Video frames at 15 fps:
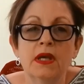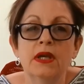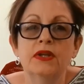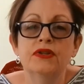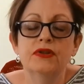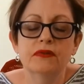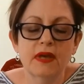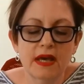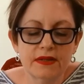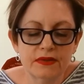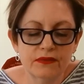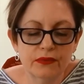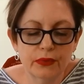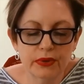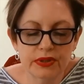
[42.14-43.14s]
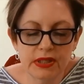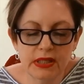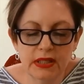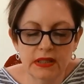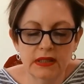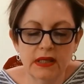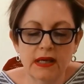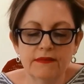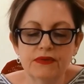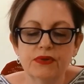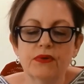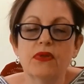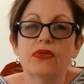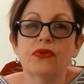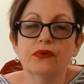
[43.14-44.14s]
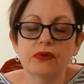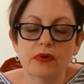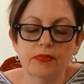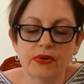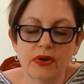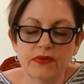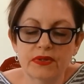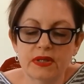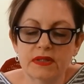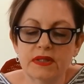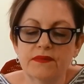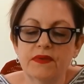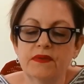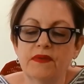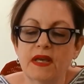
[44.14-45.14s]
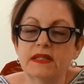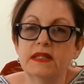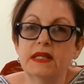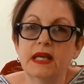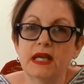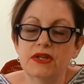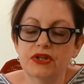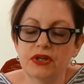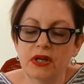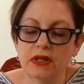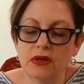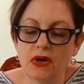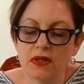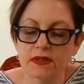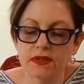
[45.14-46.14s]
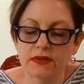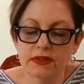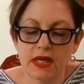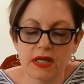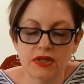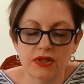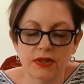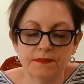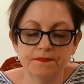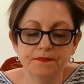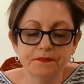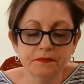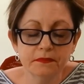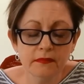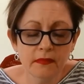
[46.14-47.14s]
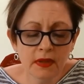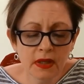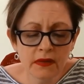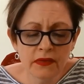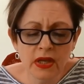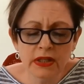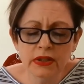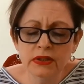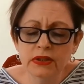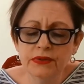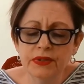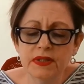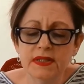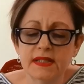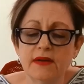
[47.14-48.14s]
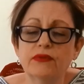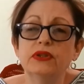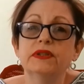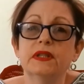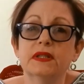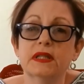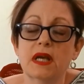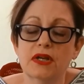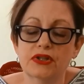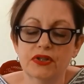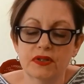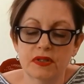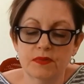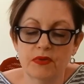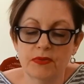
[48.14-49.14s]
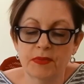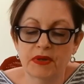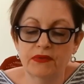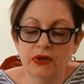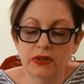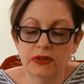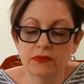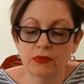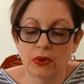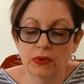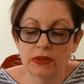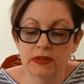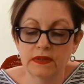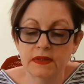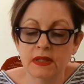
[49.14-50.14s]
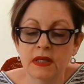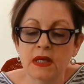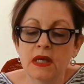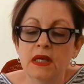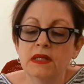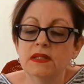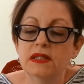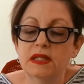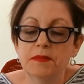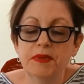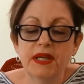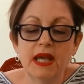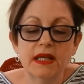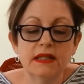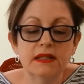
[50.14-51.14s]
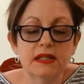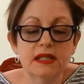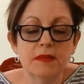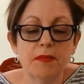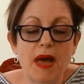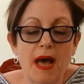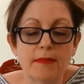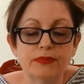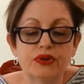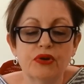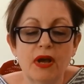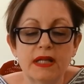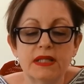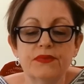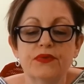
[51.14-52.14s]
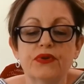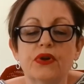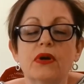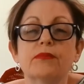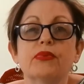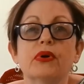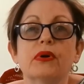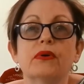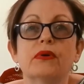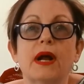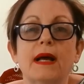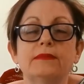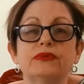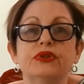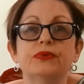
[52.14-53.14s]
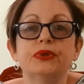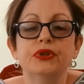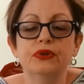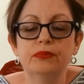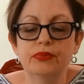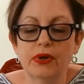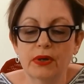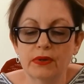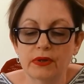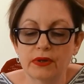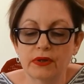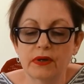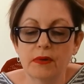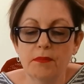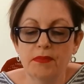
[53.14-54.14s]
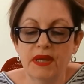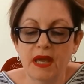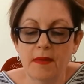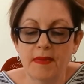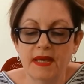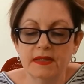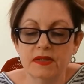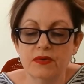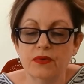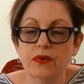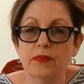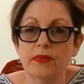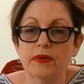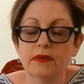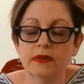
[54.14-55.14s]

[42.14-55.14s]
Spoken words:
In 2014, after a thorough process of investigation and consultation that included several discussions with McFarland Rowlands, CPA and CPAP transferred our program to a new broker, BMS Group.